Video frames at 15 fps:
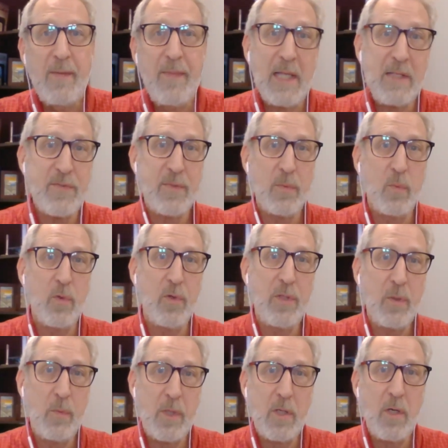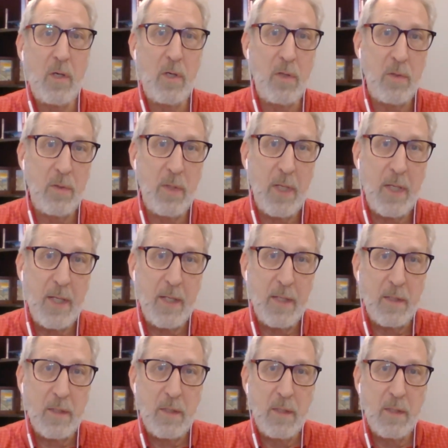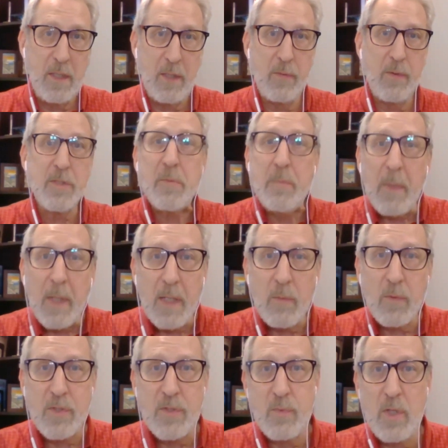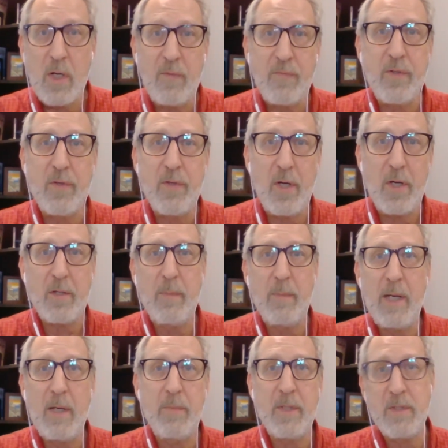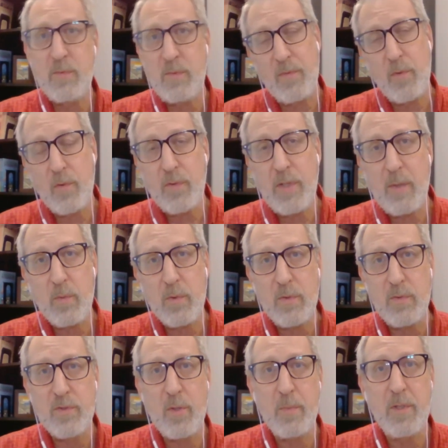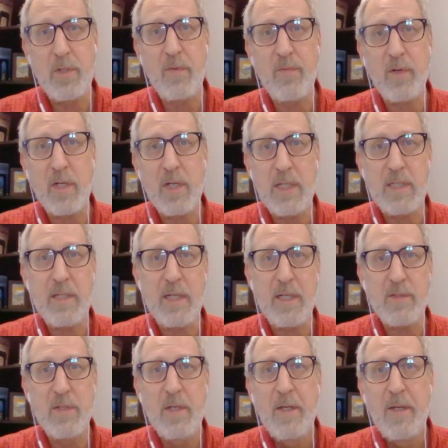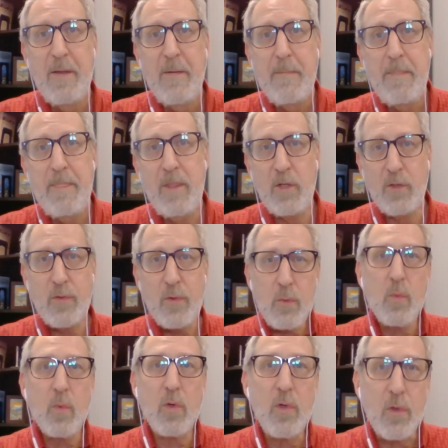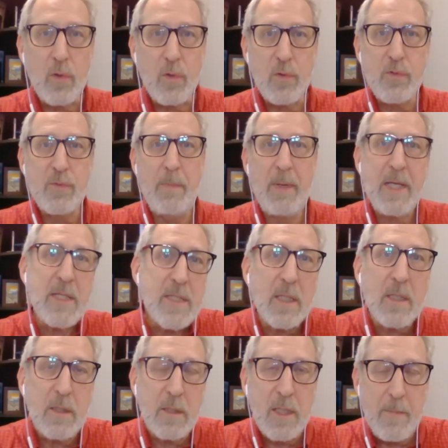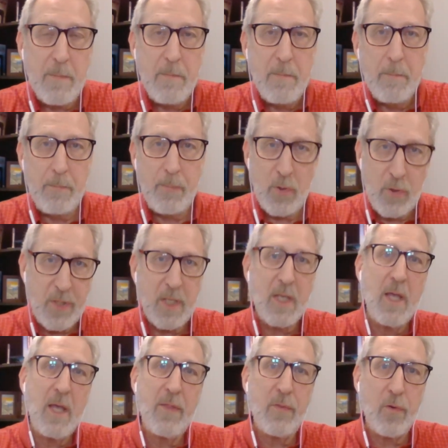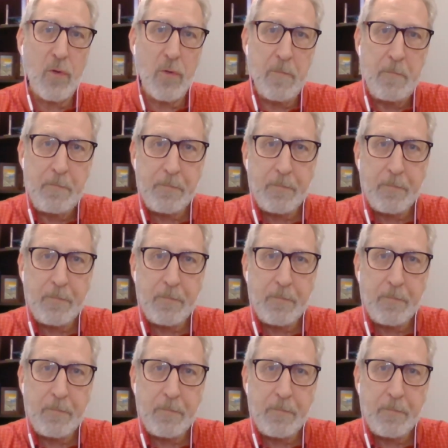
And that's the word that we call charisma, which we often talk about because we've heard that word in so many different contexts. The two words basically put together